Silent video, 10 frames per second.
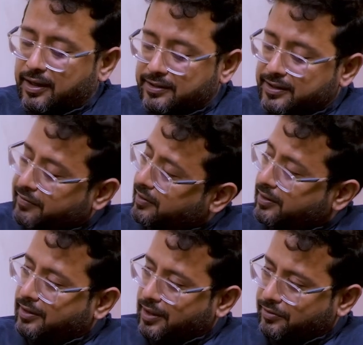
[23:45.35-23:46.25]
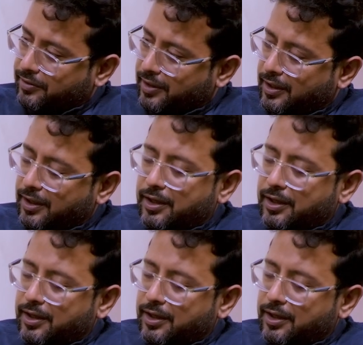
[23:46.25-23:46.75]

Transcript: are several, actually.